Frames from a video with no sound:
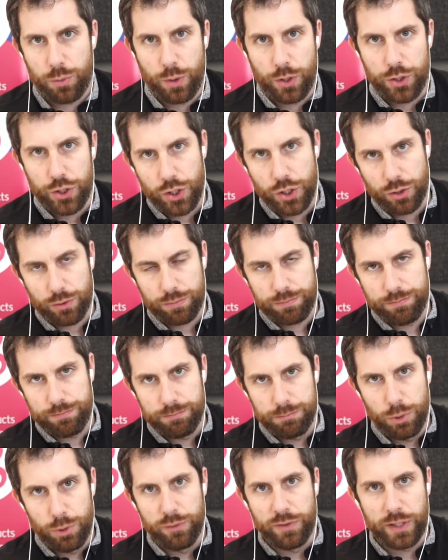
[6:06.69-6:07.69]
when you're
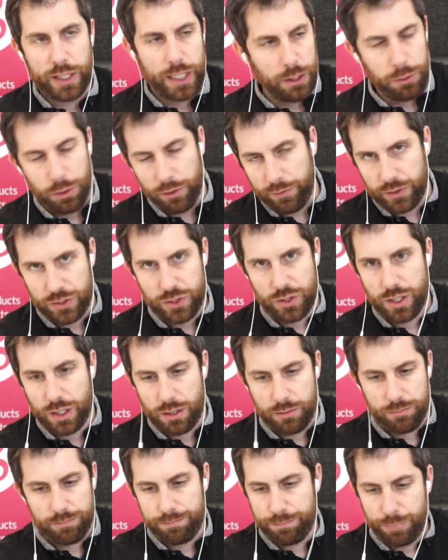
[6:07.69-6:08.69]
moving out of a
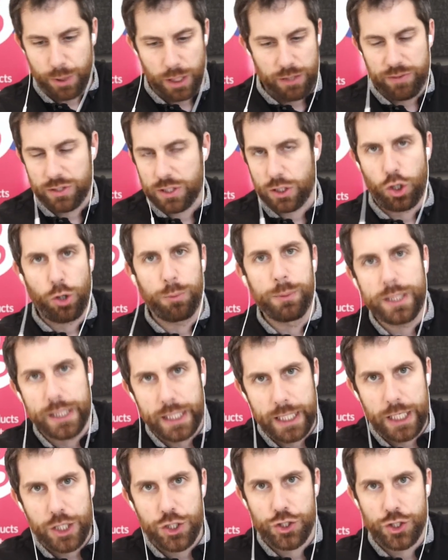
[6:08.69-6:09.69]
certain previous
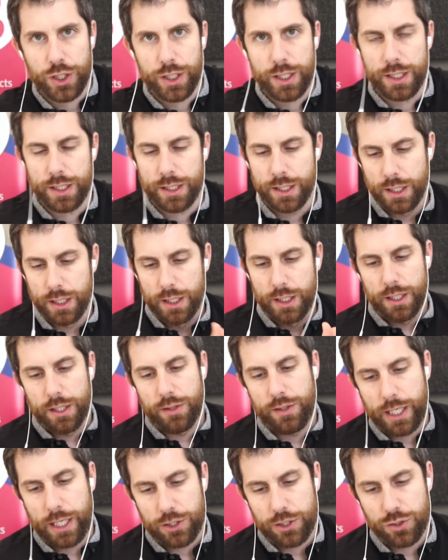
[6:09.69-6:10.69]
accommodation,
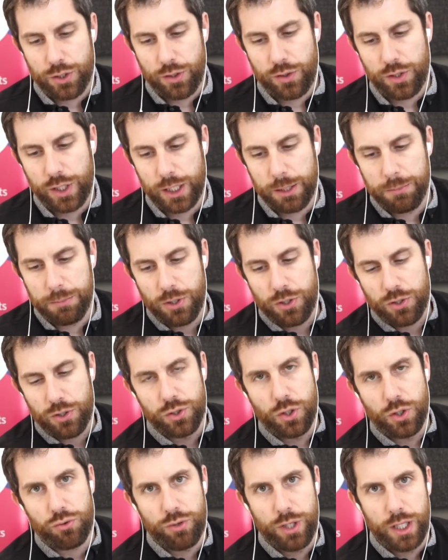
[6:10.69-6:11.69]
that sort of thing. But there's
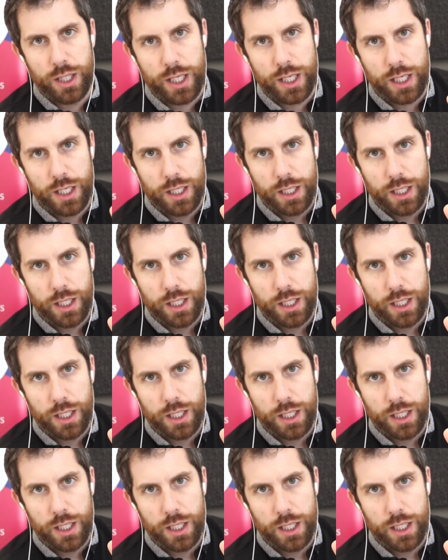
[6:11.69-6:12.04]
not really,